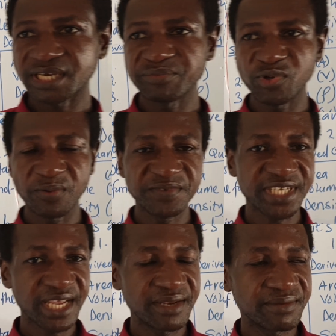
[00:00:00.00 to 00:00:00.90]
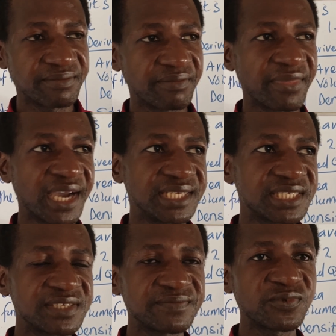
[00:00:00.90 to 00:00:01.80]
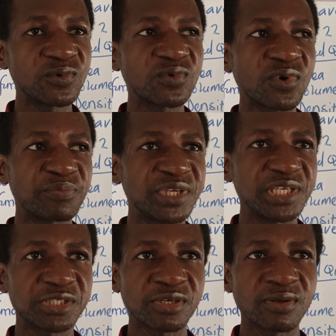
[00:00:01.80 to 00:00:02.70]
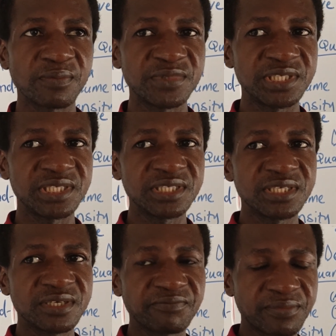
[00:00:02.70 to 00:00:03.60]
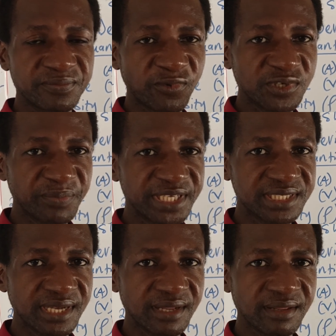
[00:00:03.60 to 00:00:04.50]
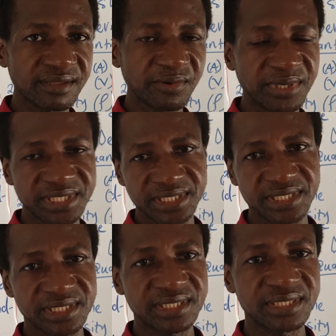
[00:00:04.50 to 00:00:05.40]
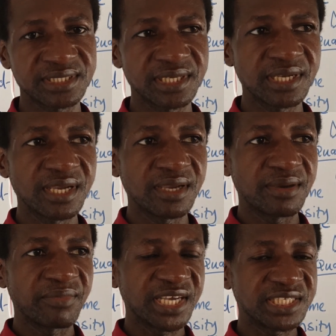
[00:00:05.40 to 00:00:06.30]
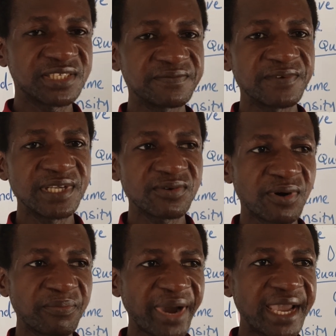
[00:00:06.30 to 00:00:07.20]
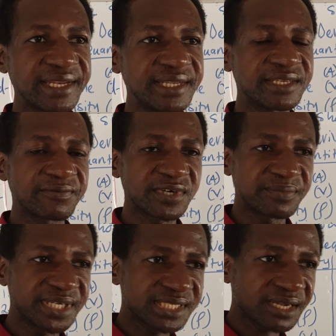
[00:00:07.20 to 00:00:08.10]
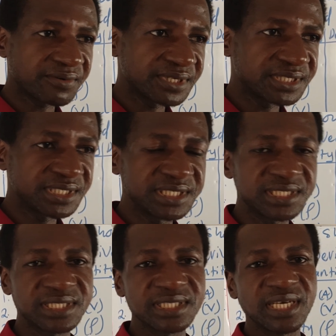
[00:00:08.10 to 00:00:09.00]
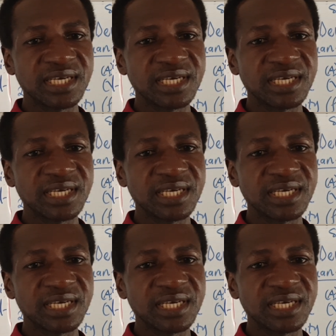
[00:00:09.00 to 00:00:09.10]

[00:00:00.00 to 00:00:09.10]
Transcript: can be obtained by simple combination of the fundamental quantities. By simply combining the fundamental quantities,